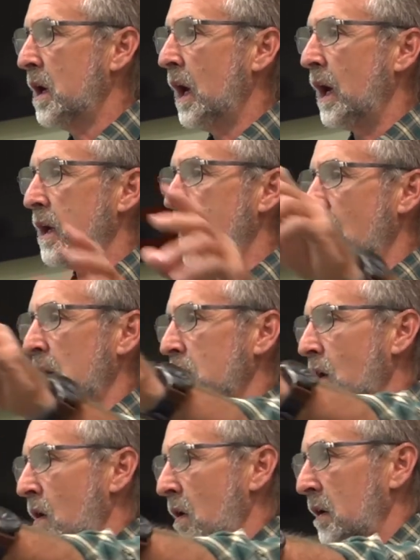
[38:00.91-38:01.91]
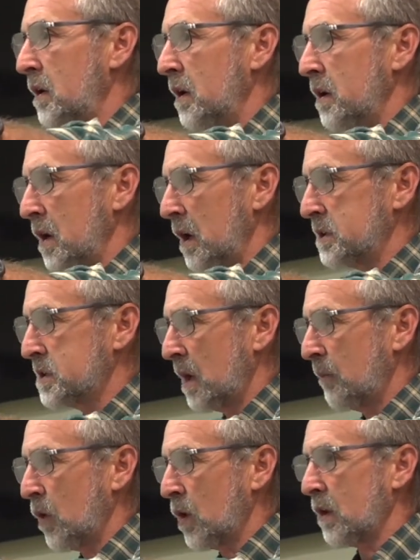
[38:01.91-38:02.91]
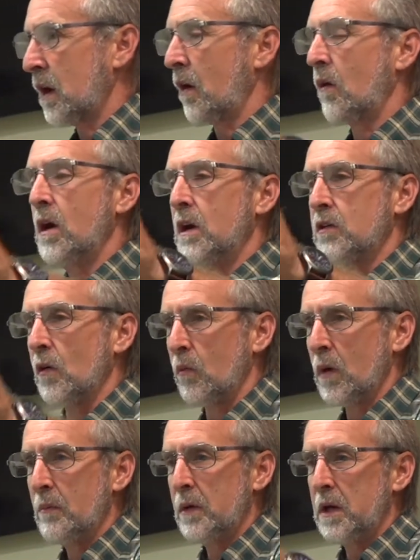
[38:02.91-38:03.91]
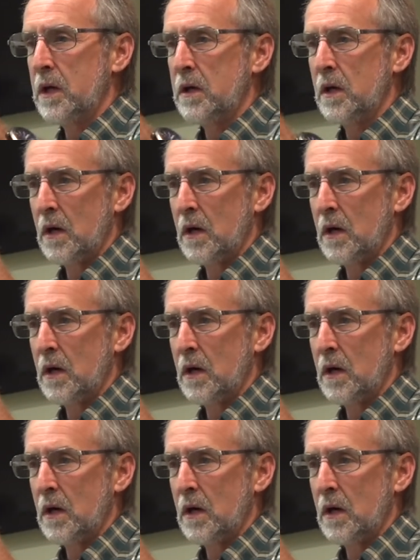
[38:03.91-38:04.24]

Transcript: And yet God does something there to remedy